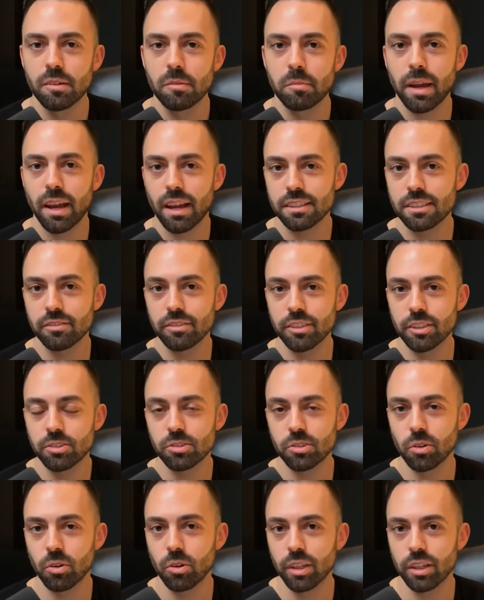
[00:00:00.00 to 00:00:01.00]
passively
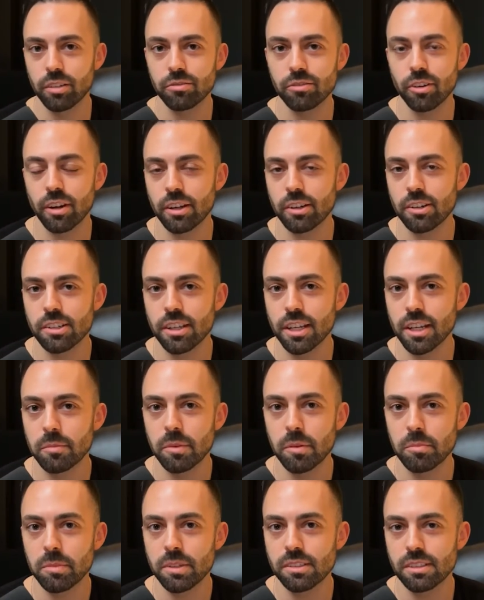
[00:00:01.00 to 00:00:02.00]
scrolling for
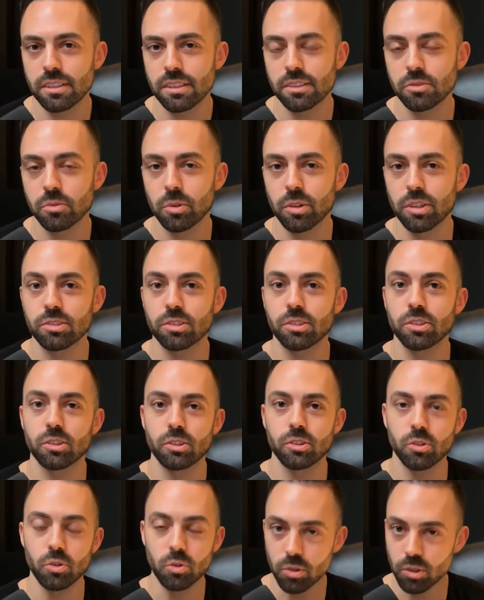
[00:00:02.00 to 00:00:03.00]
entertainment business, whereas
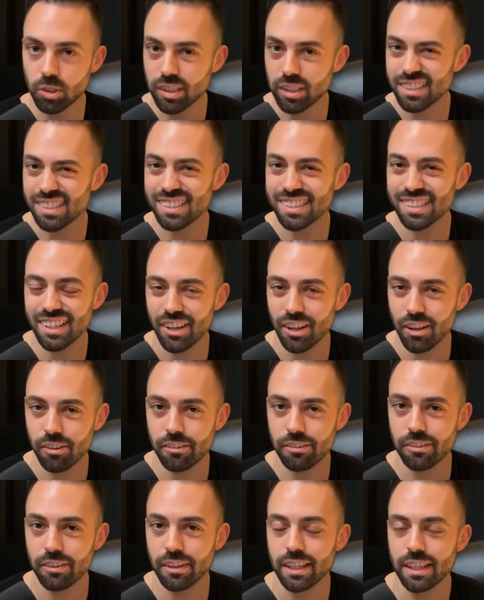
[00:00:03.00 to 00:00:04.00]
Google
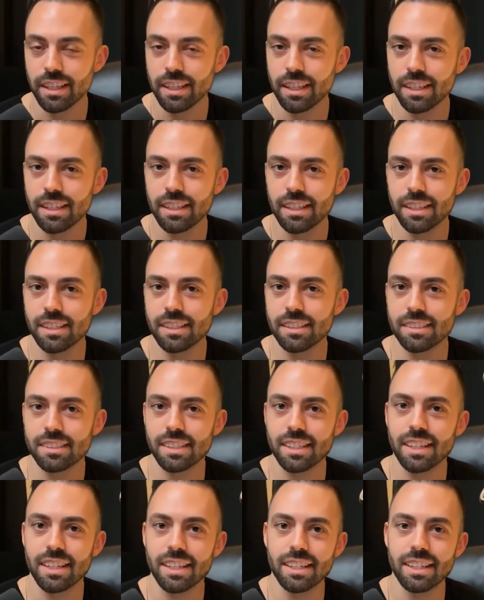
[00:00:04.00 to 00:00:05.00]
itself is
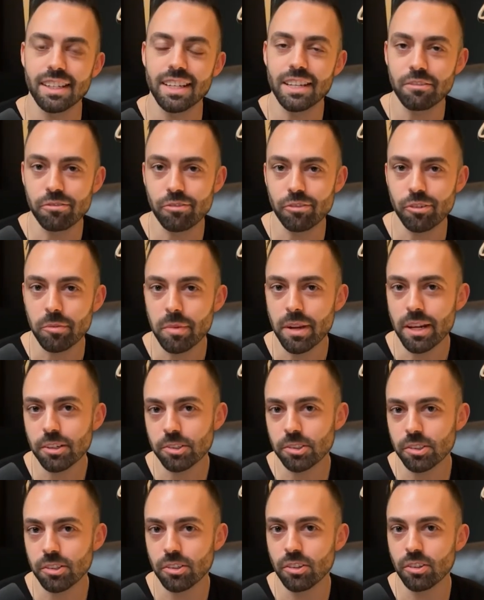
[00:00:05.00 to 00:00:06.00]
a
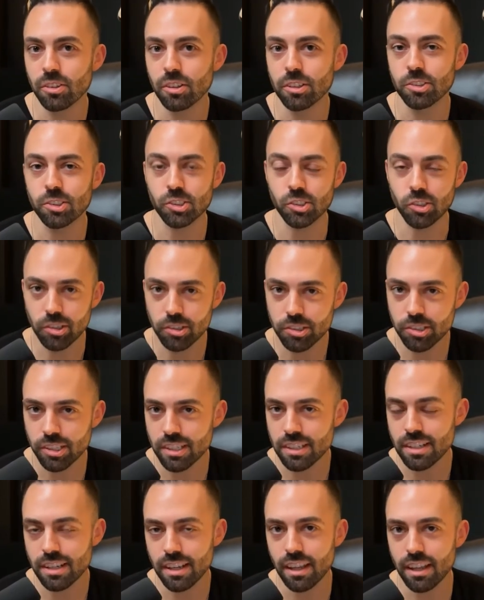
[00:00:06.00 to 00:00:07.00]
informational search
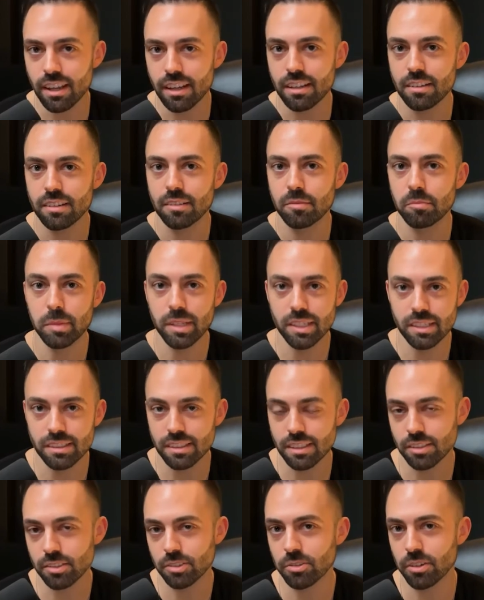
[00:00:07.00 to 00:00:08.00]
intent,
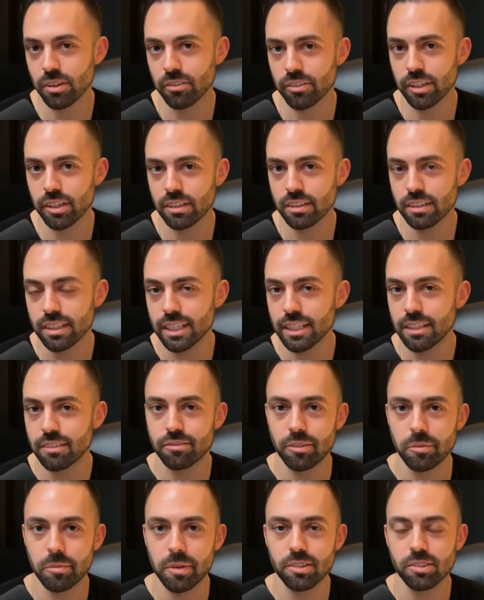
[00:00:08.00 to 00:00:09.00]
business driven
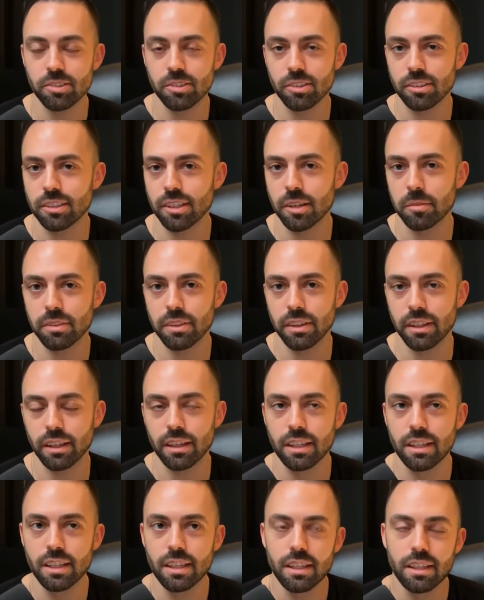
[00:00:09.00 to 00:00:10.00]
informational type thing.
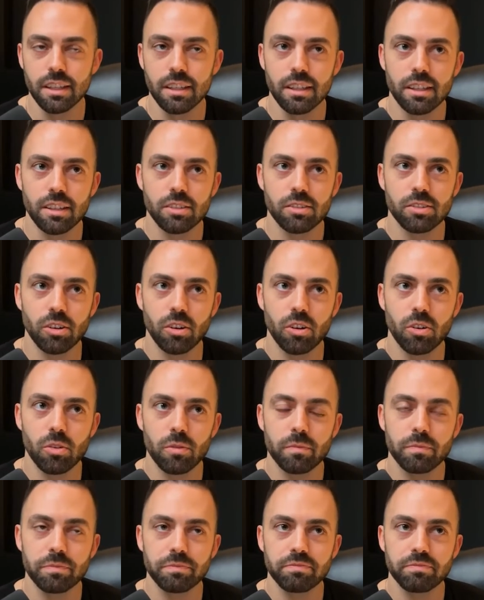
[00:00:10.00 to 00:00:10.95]
So